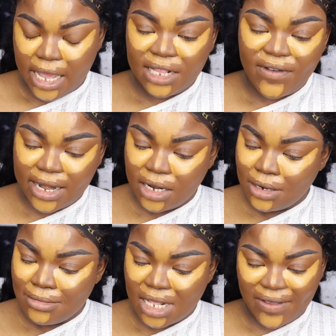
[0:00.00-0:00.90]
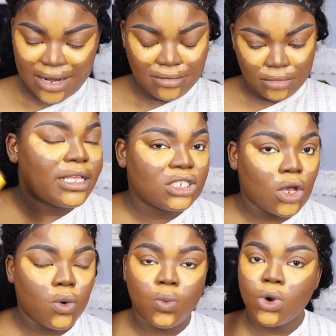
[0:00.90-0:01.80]
It's fine. It's fine. And
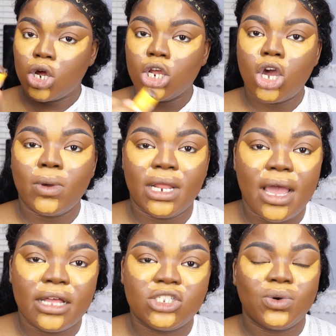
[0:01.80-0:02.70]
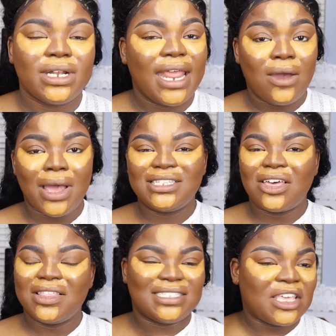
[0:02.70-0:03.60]
so we're going to go in and contour. Now, I saw
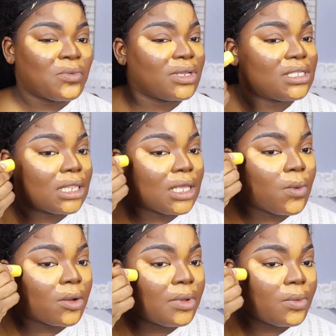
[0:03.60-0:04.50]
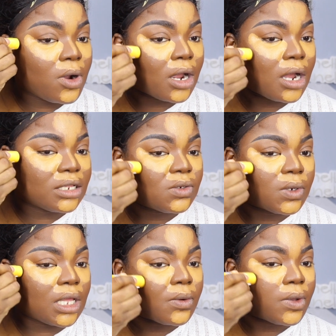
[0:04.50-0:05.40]
this thing recently where people are
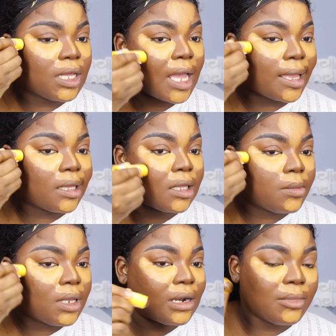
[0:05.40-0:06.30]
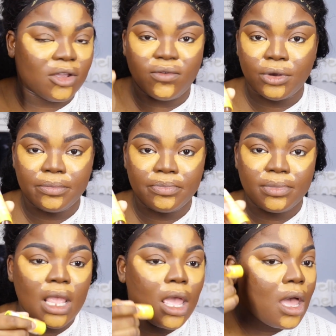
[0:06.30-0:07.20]
contouring like really high up, and I'm here for it.
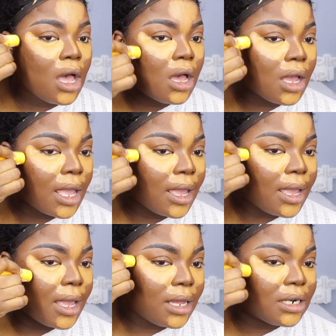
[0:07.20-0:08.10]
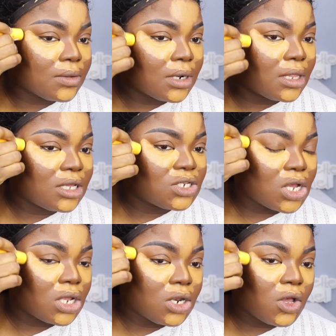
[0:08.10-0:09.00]
Okay, I just want to let
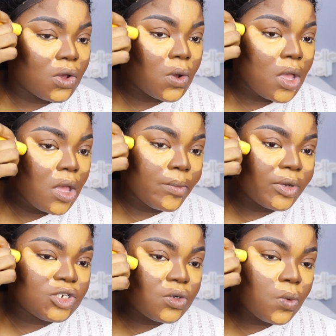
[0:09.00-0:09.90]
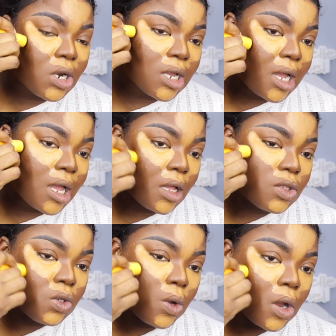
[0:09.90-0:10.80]
y'all know. But you want to
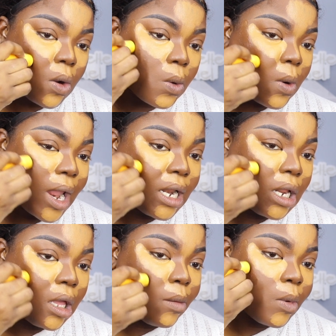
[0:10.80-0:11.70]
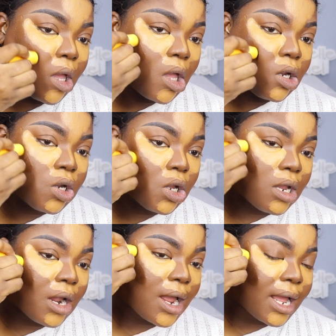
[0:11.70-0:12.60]
contour right up under
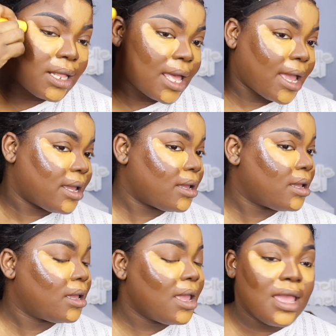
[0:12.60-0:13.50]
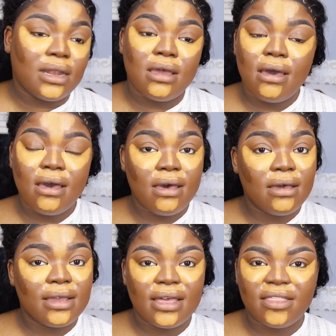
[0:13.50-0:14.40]
your highlight and
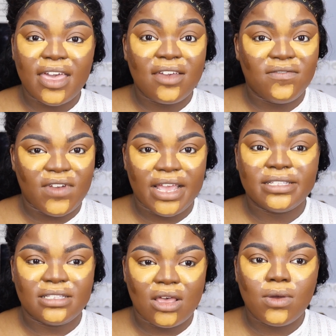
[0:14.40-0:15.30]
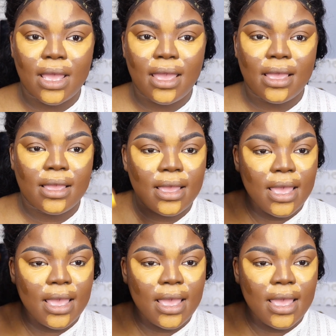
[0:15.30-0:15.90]
hug that face, okay?